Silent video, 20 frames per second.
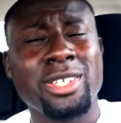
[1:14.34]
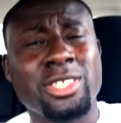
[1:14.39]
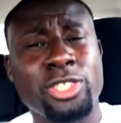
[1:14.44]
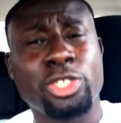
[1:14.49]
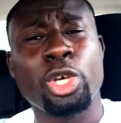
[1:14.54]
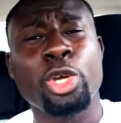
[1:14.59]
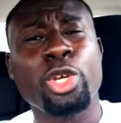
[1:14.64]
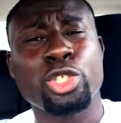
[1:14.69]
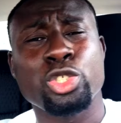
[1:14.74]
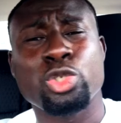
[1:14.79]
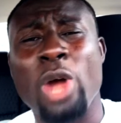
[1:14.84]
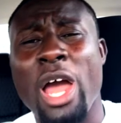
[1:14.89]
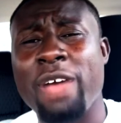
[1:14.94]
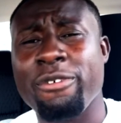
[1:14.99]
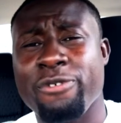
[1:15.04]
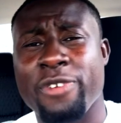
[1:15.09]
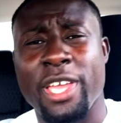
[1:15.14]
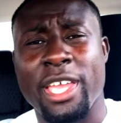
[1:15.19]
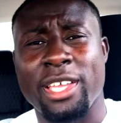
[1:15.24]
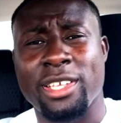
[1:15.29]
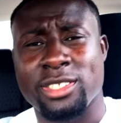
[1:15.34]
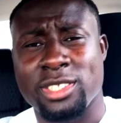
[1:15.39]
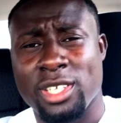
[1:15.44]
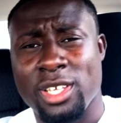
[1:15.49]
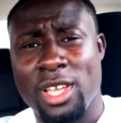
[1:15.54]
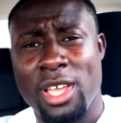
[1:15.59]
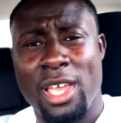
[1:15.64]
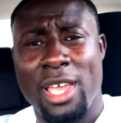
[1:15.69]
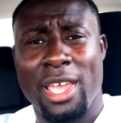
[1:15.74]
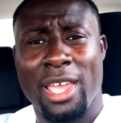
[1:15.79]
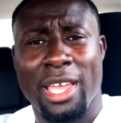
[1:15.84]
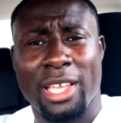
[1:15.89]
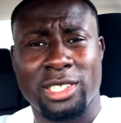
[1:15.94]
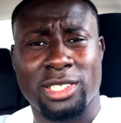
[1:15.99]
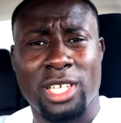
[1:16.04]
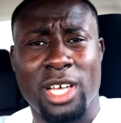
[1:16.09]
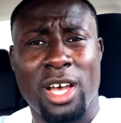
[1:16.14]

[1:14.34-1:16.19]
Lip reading: So your drive phase is